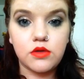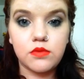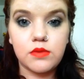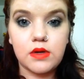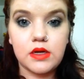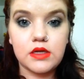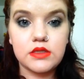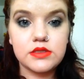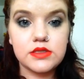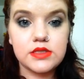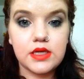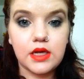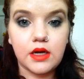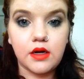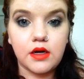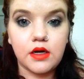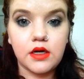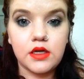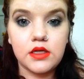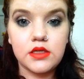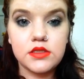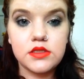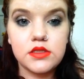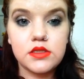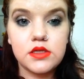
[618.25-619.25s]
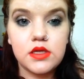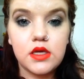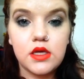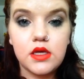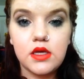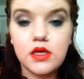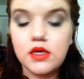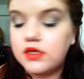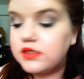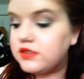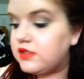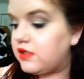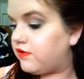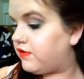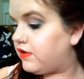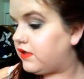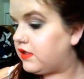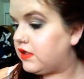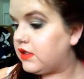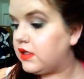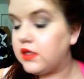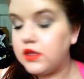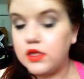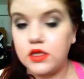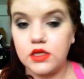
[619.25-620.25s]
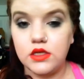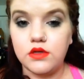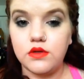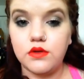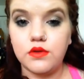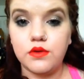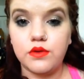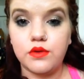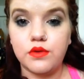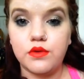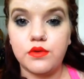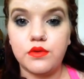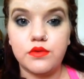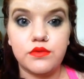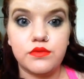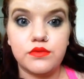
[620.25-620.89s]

mascaras, because I feel like they do